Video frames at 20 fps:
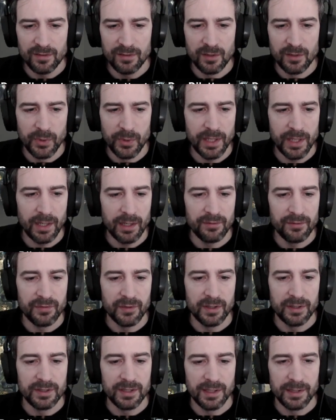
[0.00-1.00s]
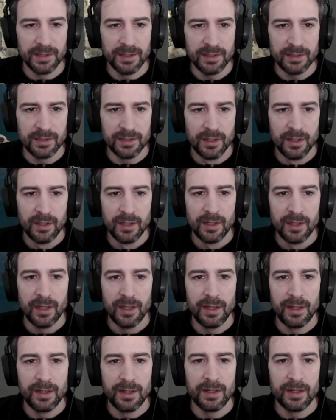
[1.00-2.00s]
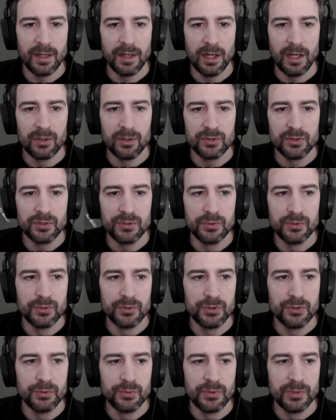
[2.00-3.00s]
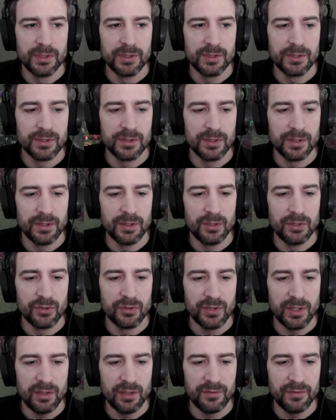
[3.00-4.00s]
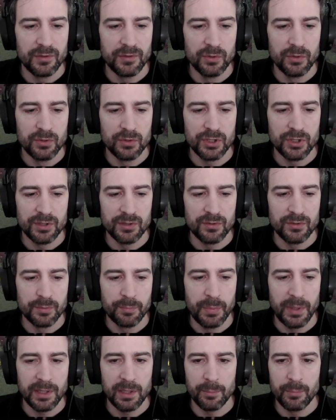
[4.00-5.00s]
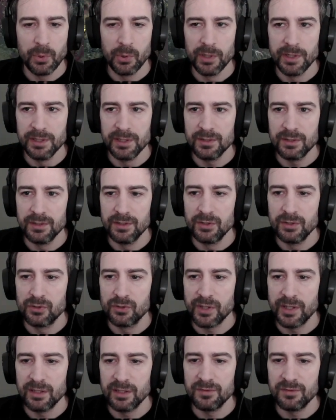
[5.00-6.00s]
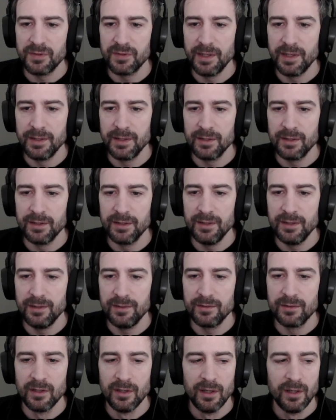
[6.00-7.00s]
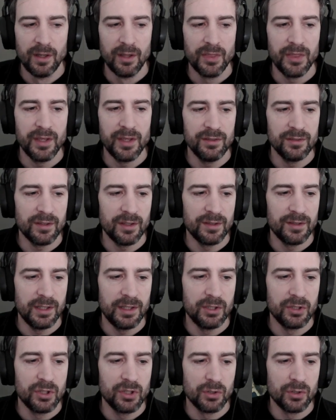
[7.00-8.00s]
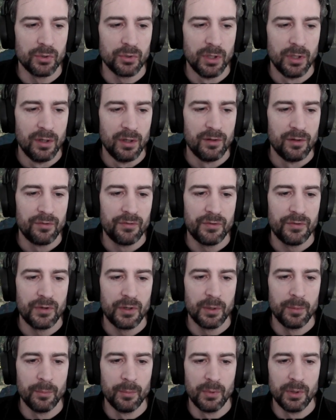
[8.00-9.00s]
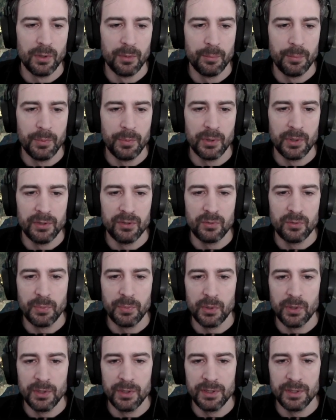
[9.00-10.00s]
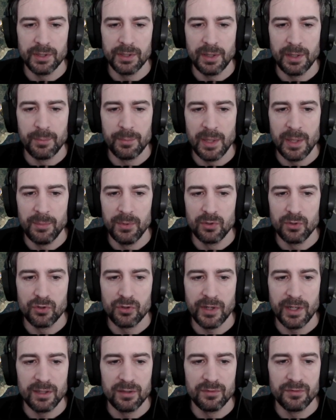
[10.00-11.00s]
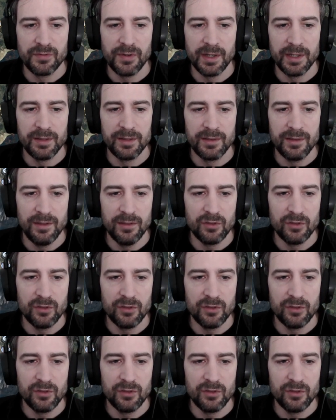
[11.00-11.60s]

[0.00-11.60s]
the way I've done it. And how to do it yourselves, you just pick a point, you try to find these things, and then you go from point to point, and maybe you try to find these